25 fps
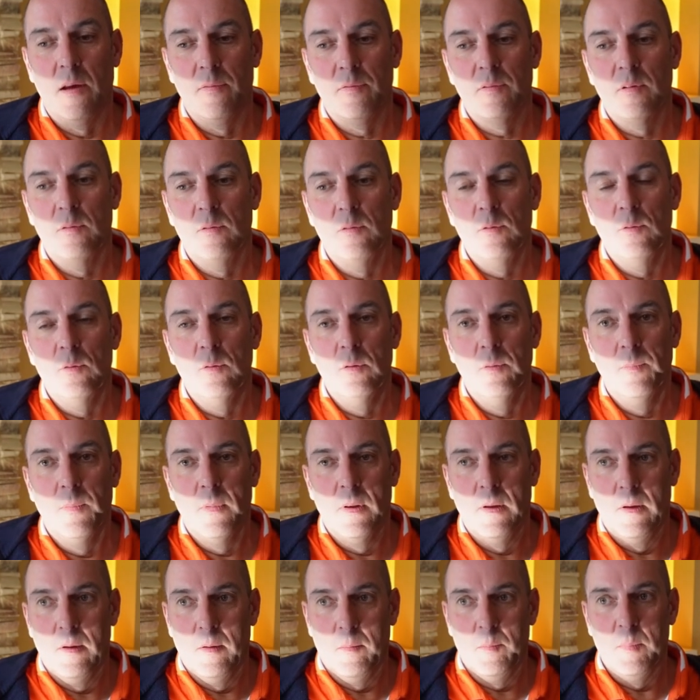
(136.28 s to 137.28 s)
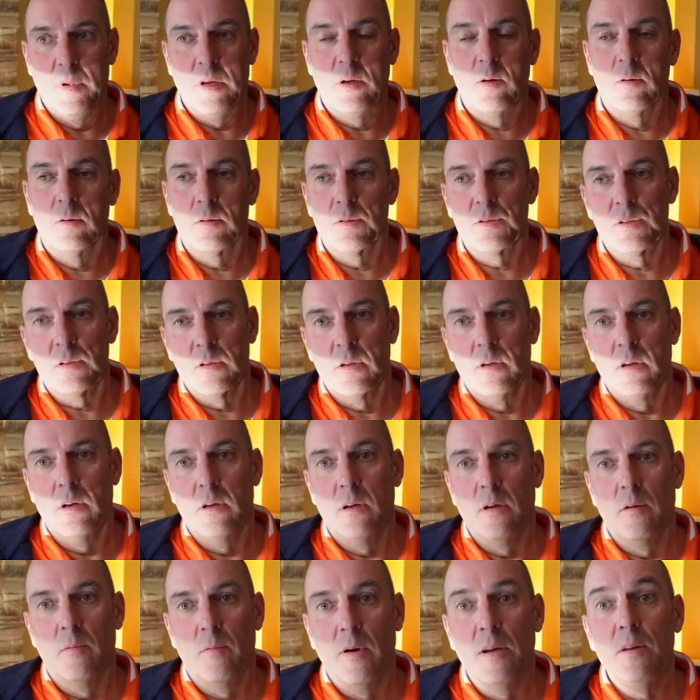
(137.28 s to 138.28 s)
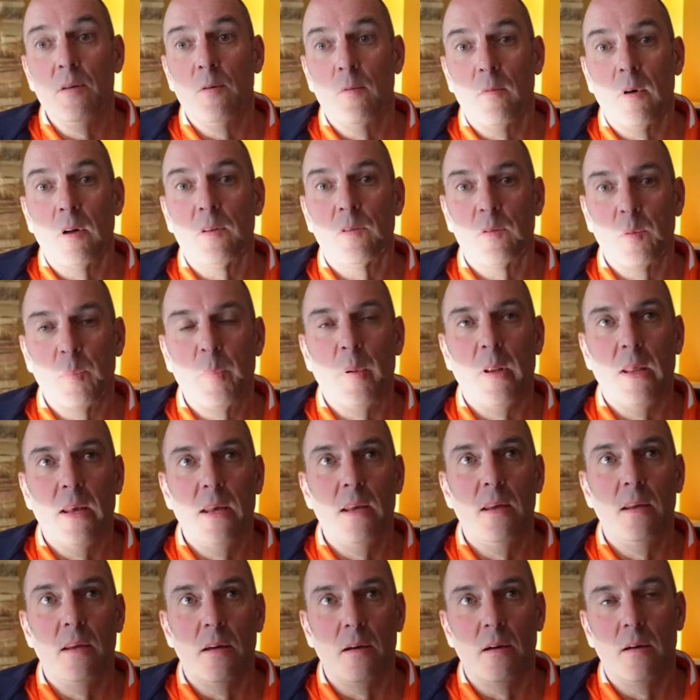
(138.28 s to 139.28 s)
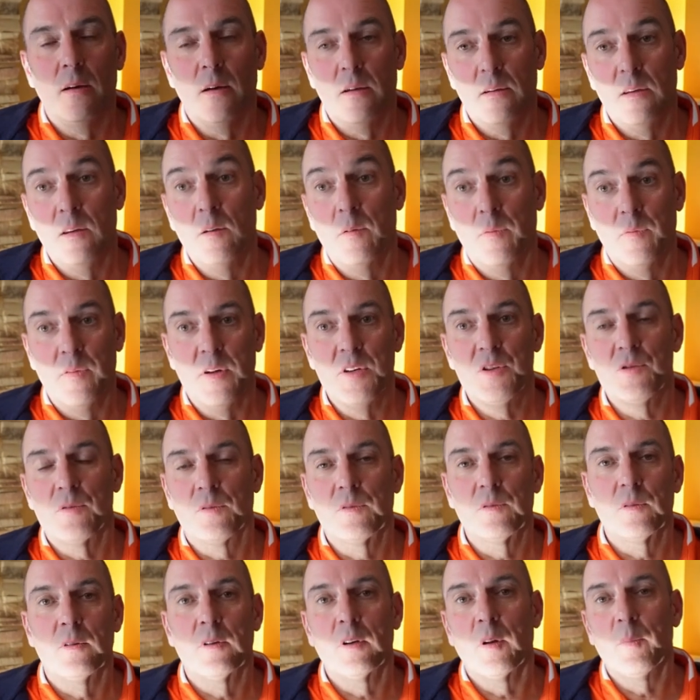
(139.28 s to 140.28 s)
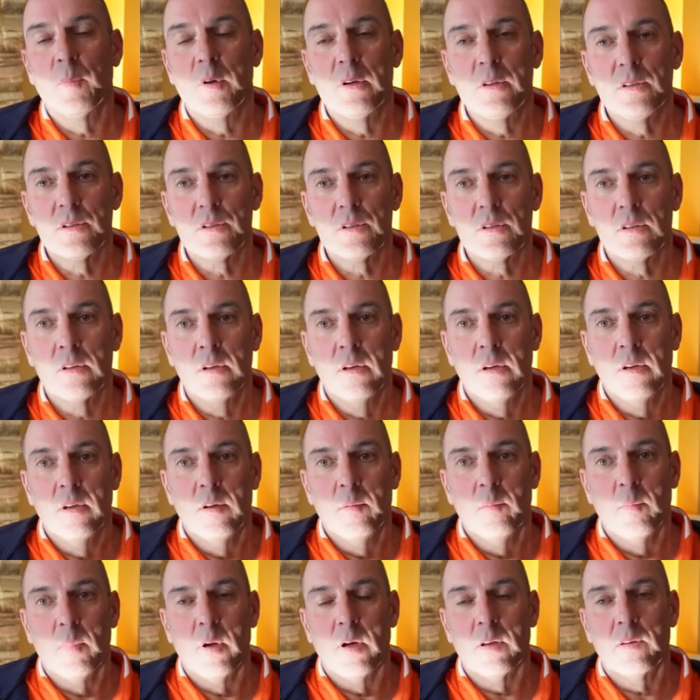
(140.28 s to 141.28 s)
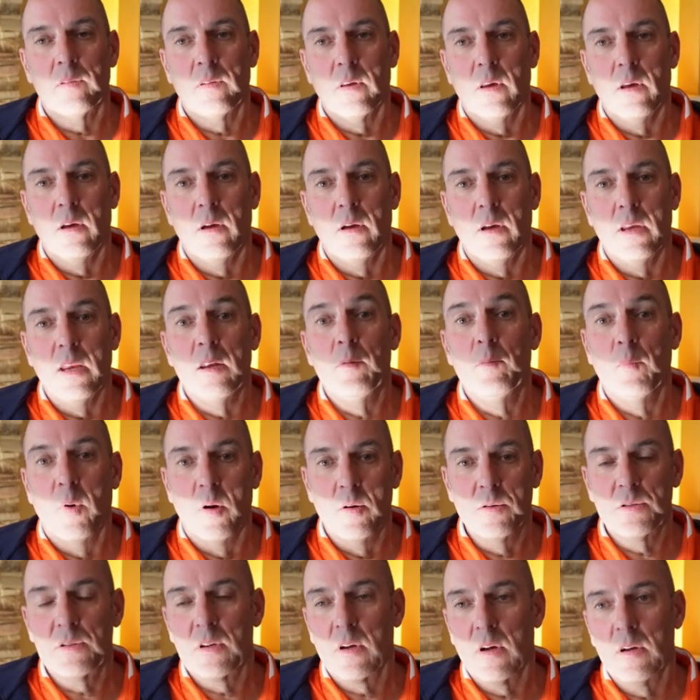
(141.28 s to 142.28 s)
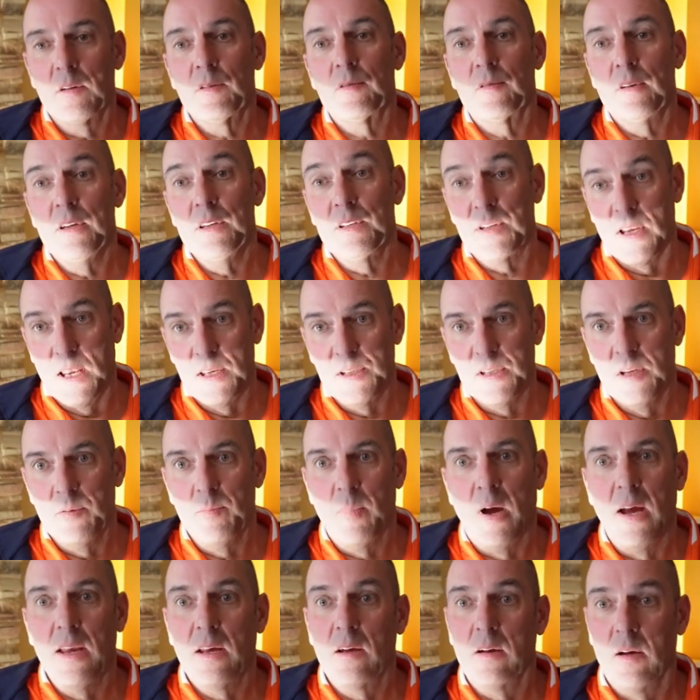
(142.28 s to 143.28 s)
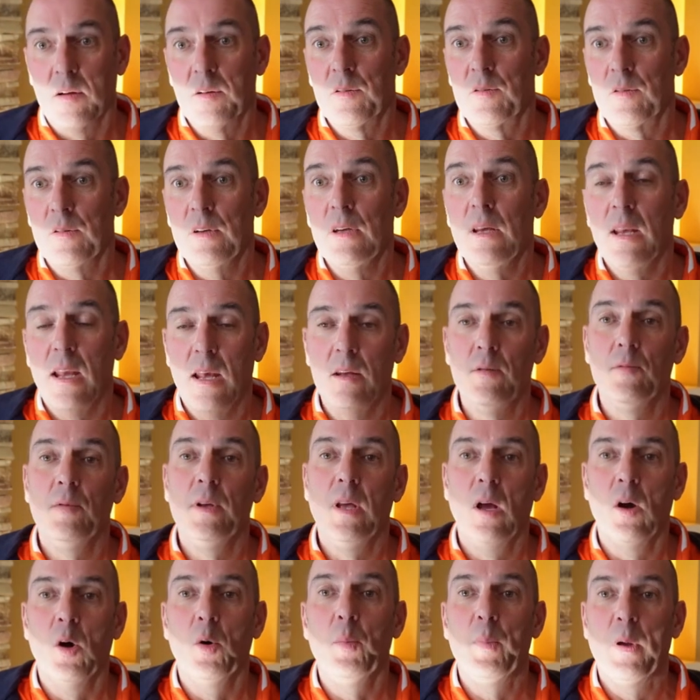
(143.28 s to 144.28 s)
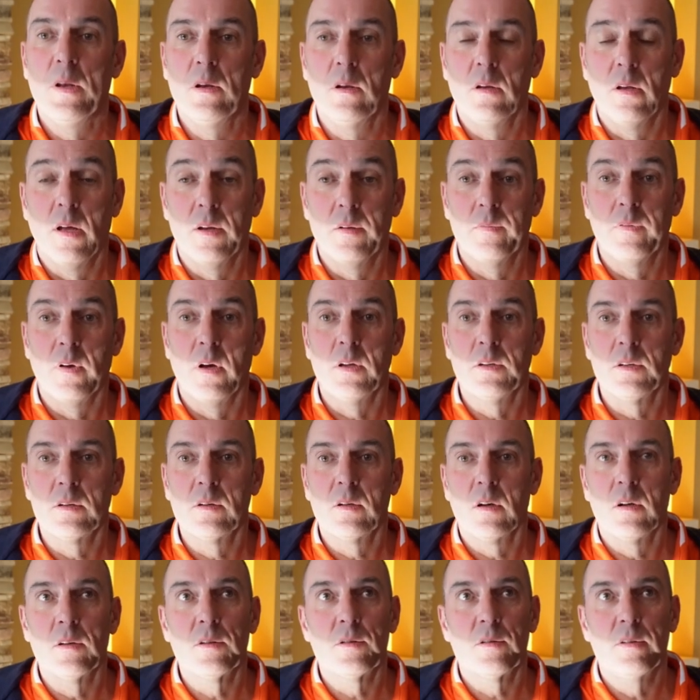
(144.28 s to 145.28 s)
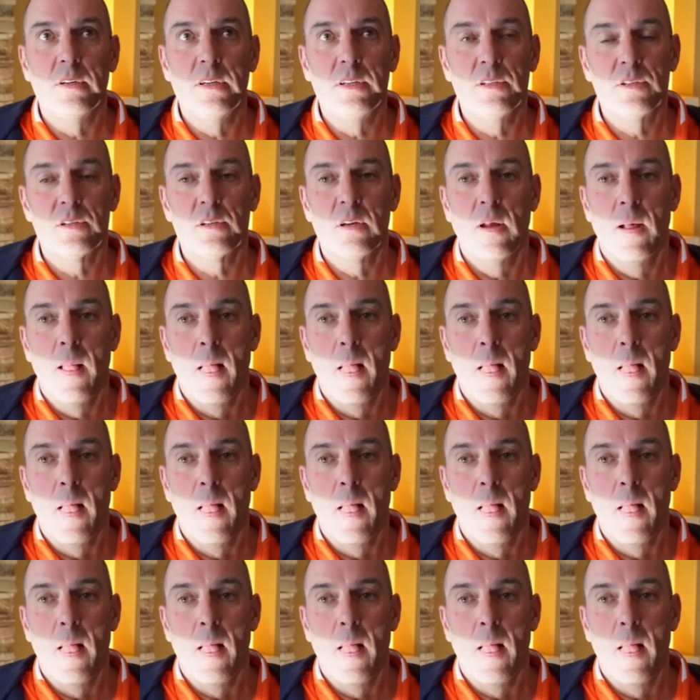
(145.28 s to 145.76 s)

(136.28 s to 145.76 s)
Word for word: to do, because when you want to play the official tournaments. But in most countries, as in my country, and we hope in a lot of other countries,